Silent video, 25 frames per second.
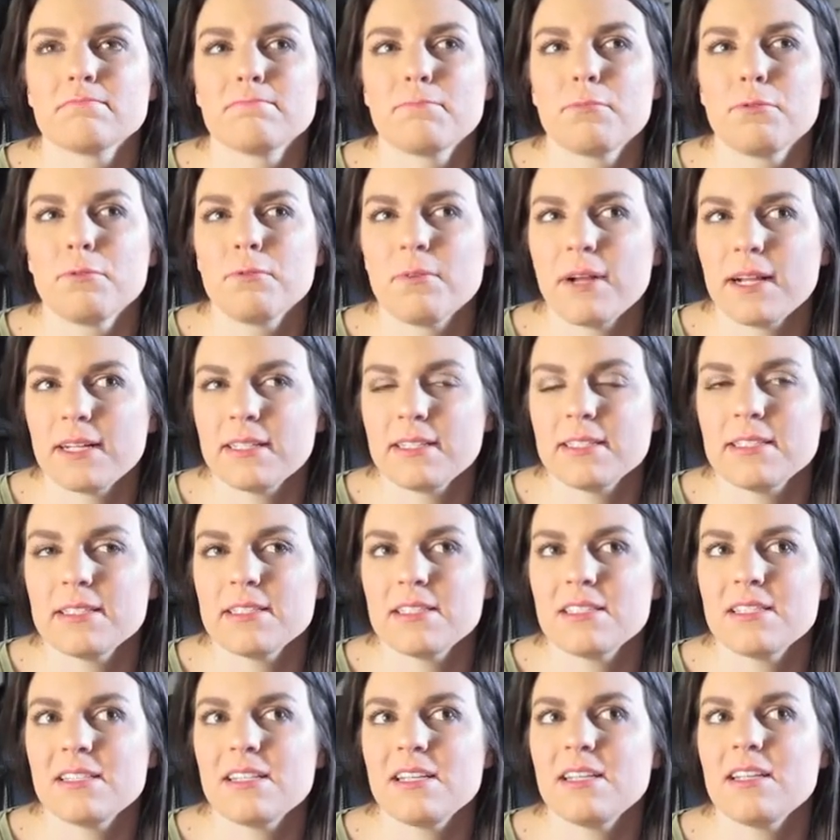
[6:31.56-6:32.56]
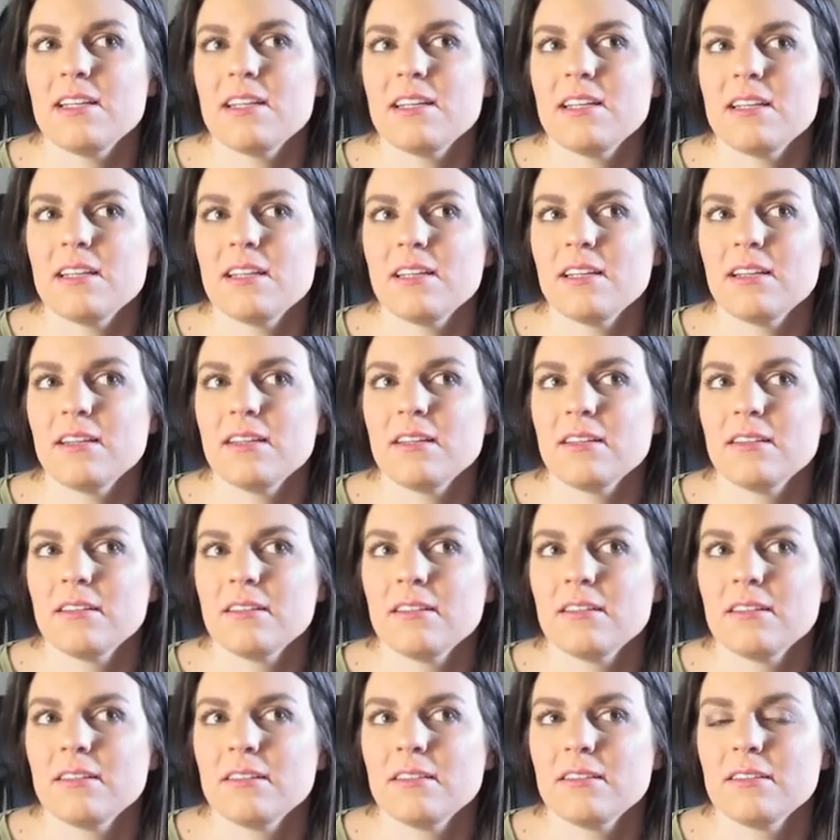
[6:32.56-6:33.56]
pregnancy,
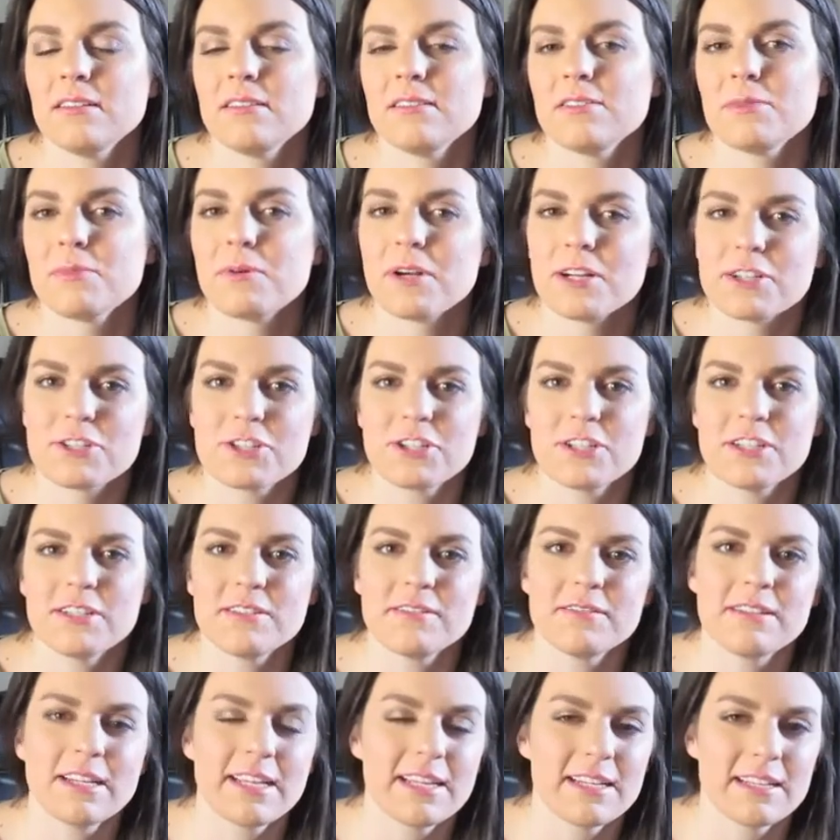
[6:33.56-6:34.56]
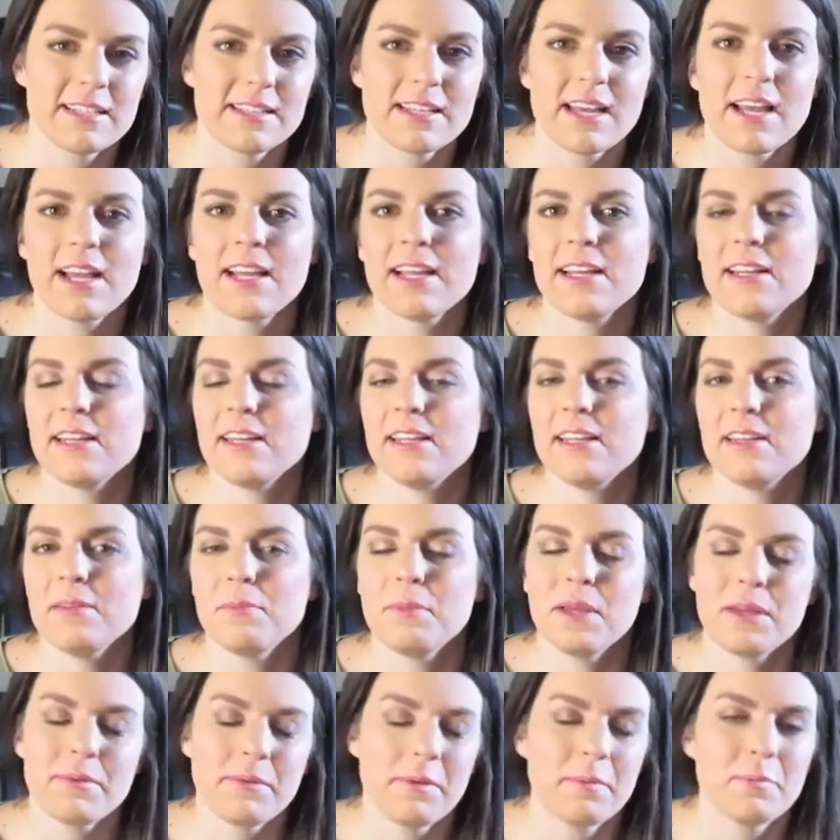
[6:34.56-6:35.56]
depression, anxiety,
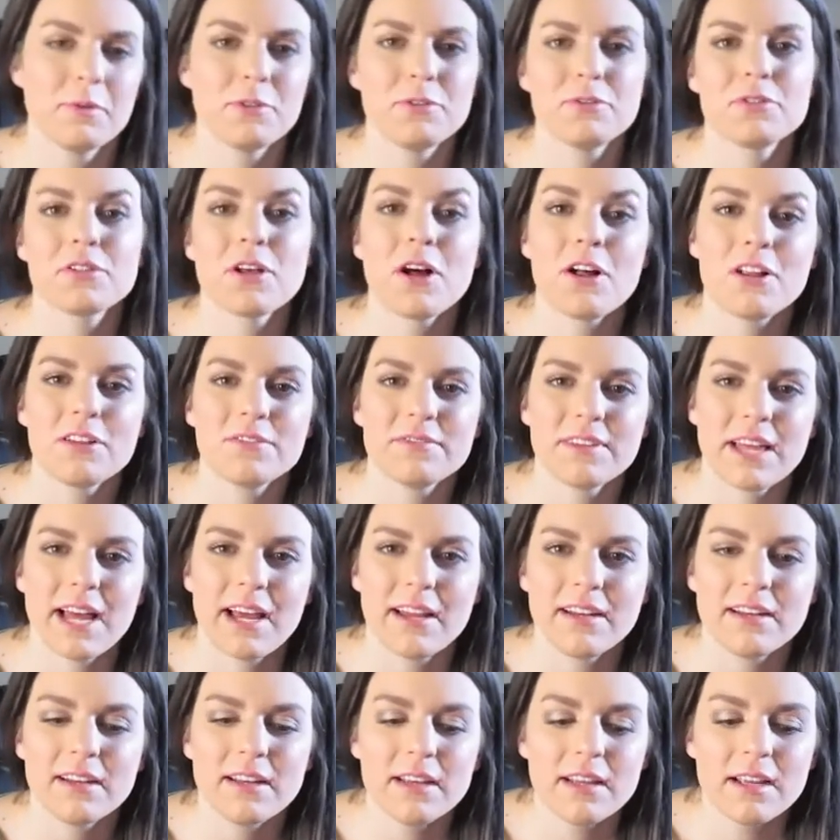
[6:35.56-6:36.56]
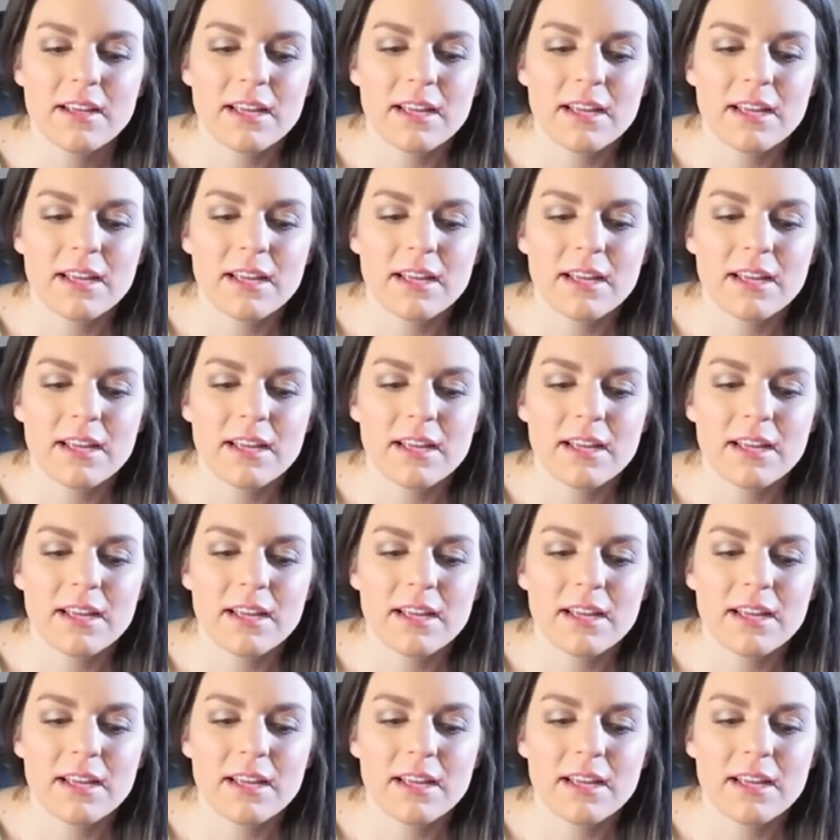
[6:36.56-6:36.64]
baby blues, all of that.